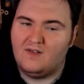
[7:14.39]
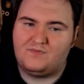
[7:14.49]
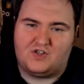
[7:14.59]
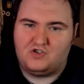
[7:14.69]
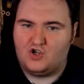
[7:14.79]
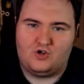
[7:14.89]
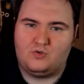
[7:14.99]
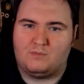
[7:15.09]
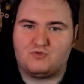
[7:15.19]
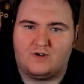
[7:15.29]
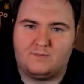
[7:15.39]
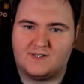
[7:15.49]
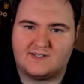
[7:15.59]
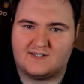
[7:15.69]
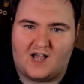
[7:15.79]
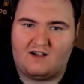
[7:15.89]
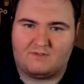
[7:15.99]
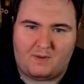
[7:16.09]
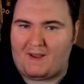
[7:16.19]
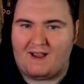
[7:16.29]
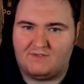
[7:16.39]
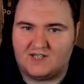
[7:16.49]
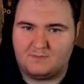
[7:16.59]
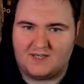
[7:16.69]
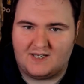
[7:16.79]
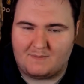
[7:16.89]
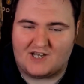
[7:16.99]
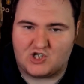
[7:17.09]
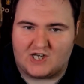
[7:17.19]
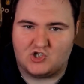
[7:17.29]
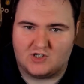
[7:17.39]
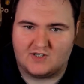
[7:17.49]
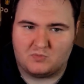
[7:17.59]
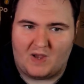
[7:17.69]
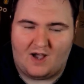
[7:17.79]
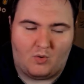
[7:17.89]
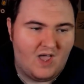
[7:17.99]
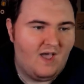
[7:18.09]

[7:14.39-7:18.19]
the new improvements that are apparently going to be in the match engine as well.